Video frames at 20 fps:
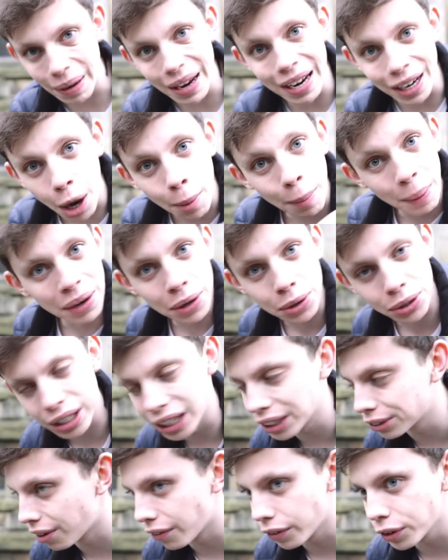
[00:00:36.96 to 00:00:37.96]
Being on my new
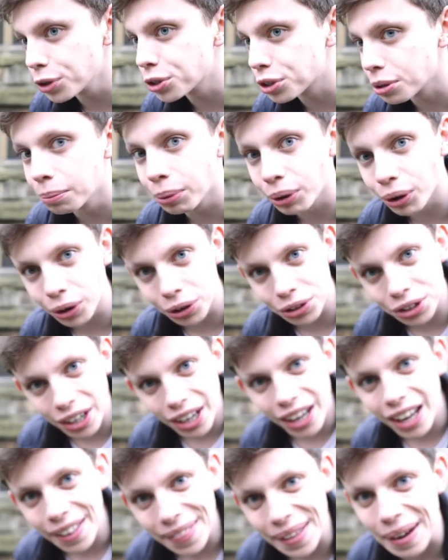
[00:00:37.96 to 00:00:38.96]
Slick Revolution board,
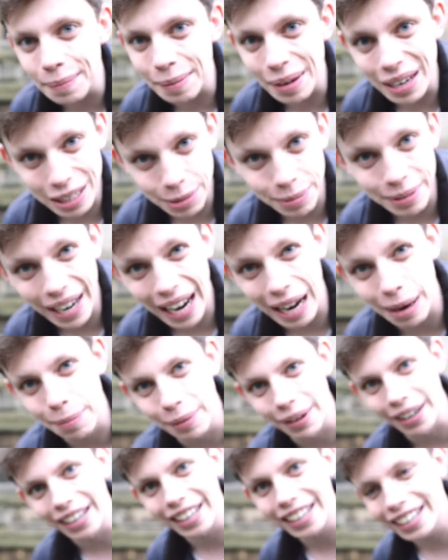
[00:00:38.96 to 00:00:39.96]
that makes me
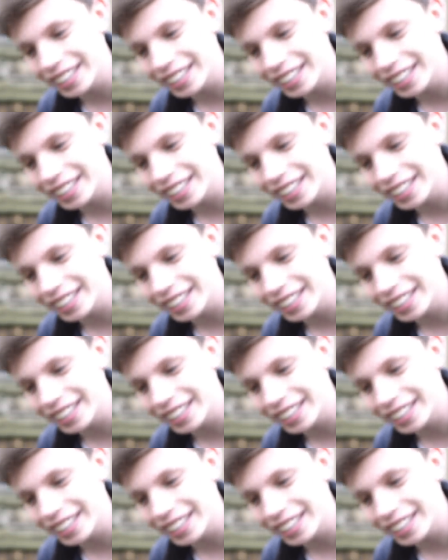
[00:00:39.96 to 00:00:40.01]
happy.